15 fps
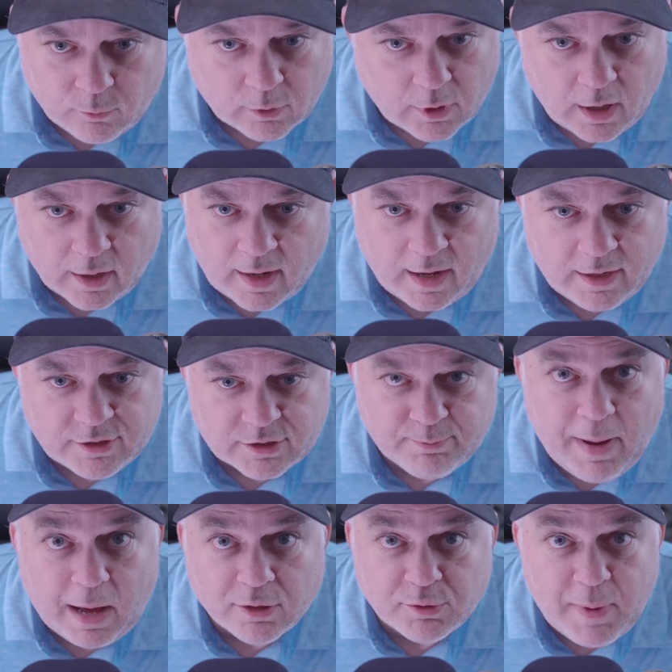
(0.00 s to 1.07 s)
going to kind of just
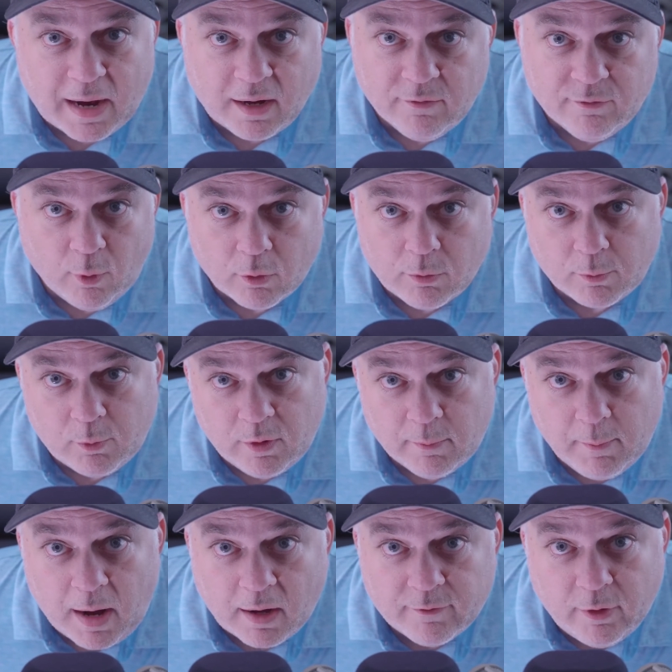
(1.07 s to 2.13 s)
bounce back and forth between the
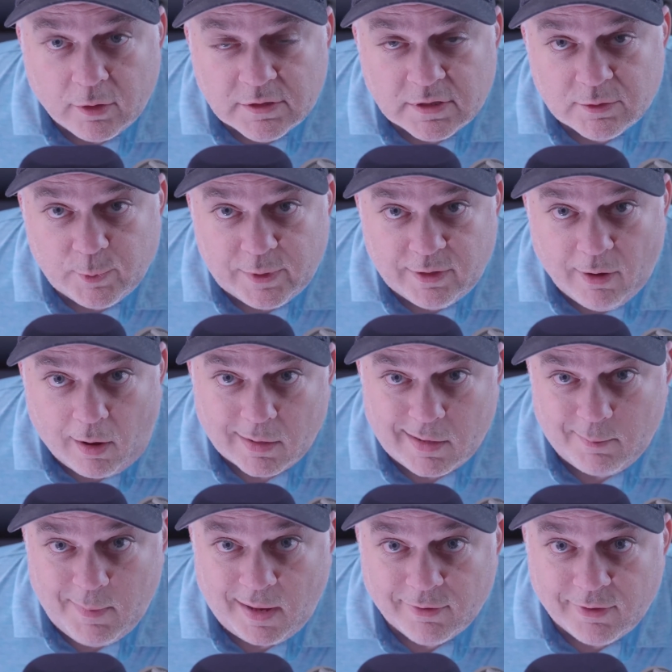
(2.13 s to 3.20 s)
microphones as we talk
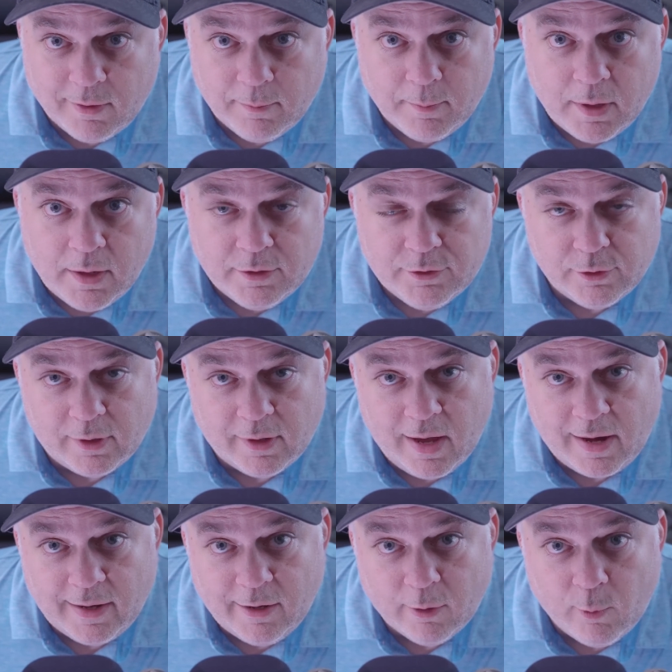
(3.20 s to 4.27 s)
about them so you can
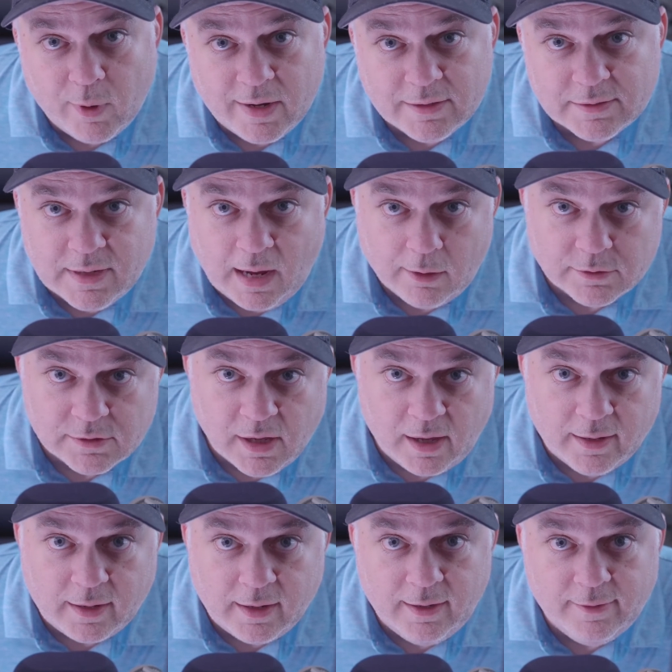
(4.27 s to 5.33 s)
kind of hear what it sounds
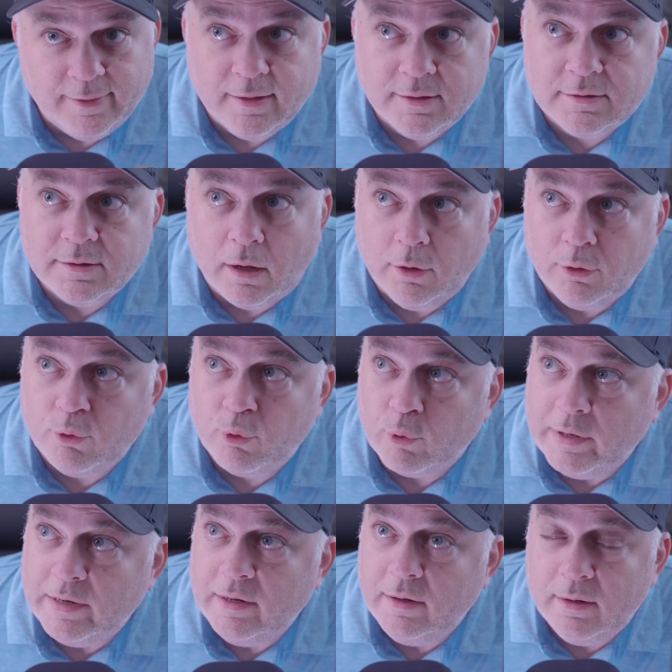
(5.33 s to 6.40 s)
like in this
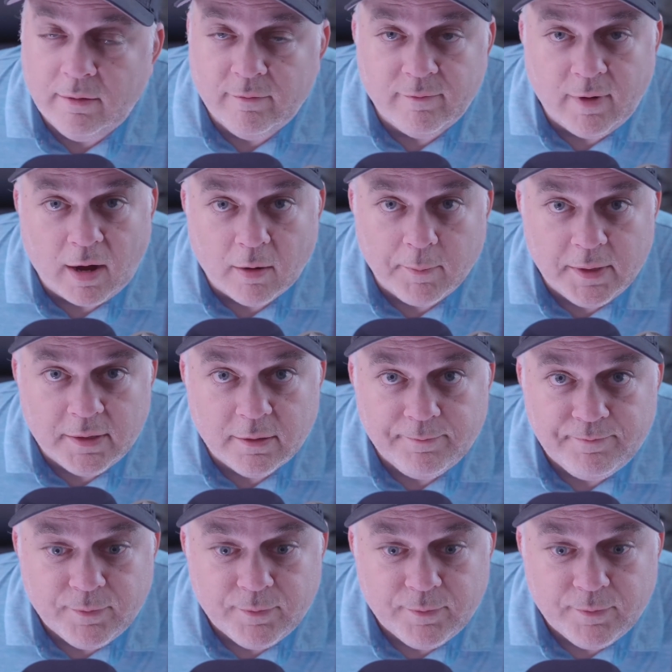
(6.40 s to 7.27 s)
untreated environment